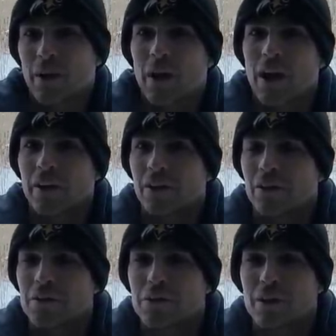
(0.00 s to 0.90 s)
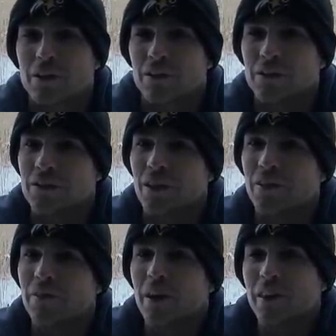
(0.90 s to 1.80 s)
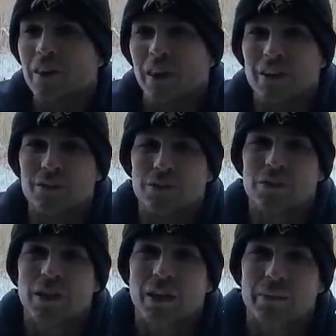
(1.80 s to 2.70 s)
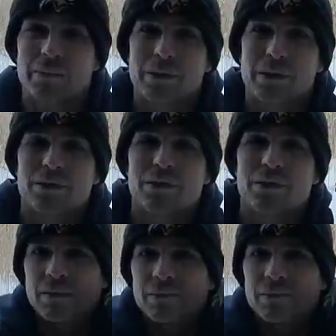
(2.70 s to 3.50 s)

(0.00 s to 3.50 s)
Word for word: I could sell stuff a thousand times easier.